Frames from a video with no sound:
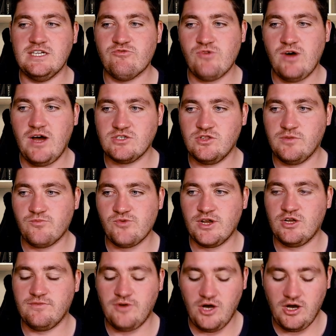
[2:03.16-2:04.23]
right on the brink
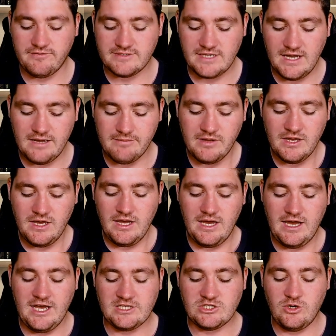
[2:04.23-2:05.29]
of half time.
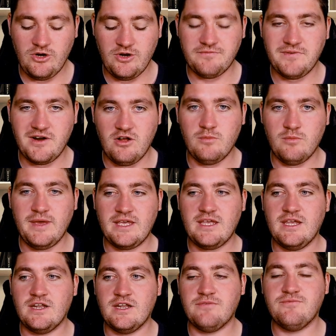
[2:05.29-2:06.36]
Uh, so Owen Farrell
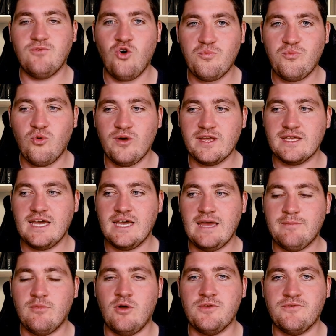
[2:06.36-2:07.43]
making it a four-point
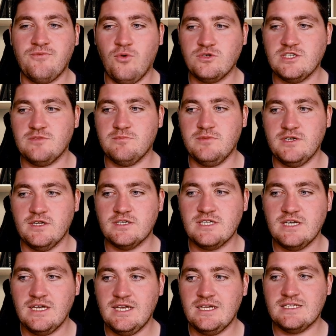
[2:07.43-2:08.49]
game on the 40th minute,
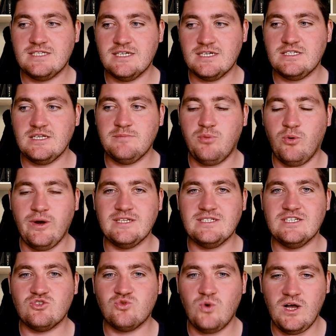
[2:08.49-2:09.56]
16 points
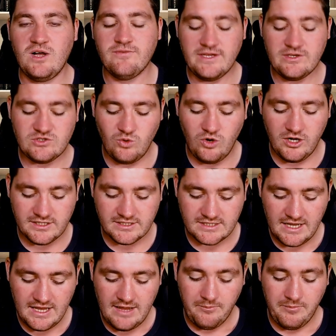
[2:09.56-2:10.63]
to 12 it was.
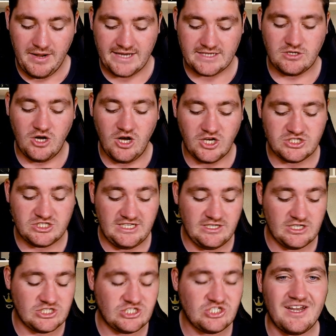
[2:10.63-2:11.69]
But Argentina
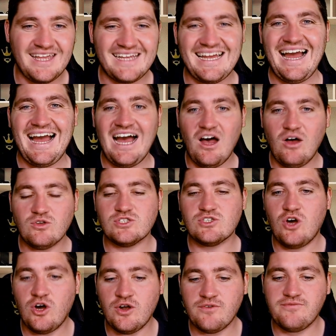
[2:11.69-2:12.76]
starting like a house
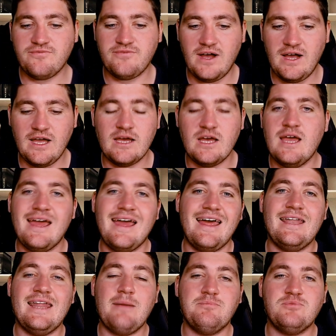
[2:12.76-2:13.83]
on fire. An
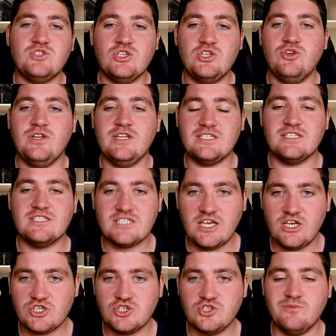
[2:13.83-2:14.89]
absolutely
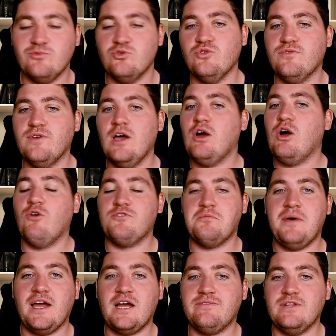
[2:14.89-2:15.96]
sensational move off the
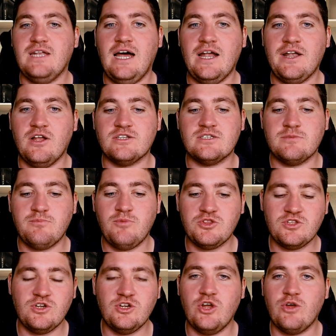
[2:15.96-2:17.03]
back of a lineout.
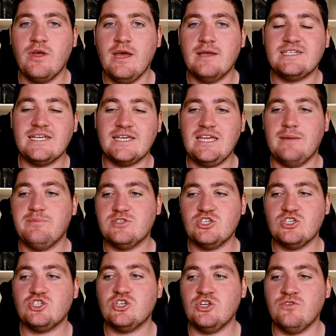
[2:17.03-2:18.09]
Bertrand taking a
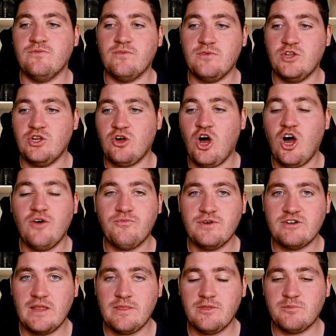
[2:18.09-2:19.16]
position, you know, halfway
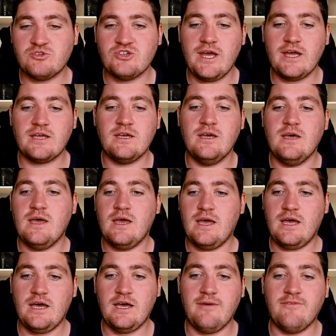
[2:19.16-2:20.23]
down the track,
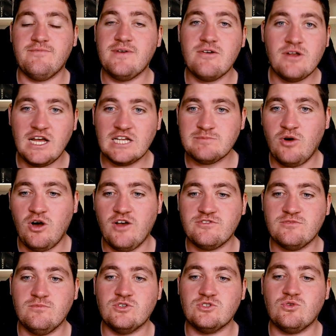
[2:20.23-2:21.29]
uh, very nice pass
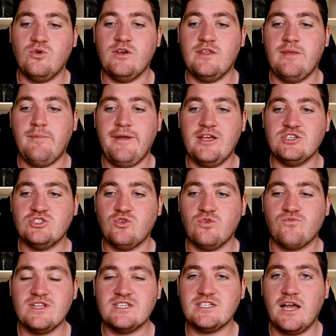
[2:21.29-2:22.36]
from Montoya. They managed to sort of
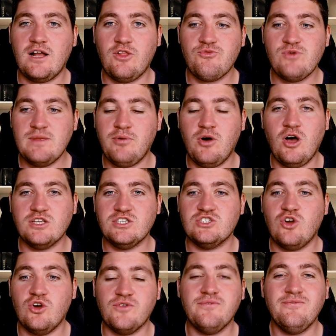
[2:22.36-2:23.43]
recycle three passes,
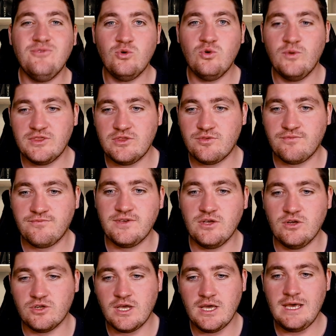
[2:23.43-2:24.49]
go the full width of the
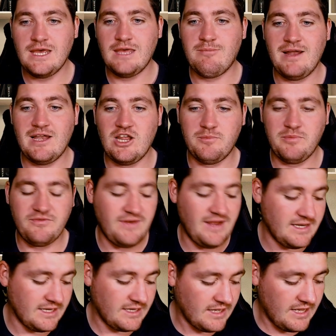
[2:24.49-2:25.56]
field. Malia
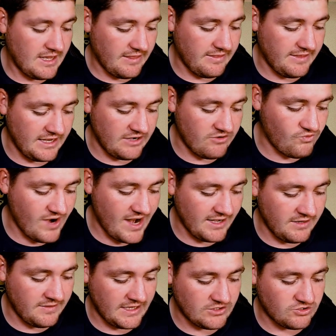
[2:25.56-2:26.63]
Boffelli then ran
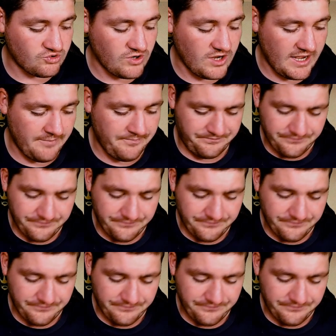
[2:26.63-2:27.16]
in that try,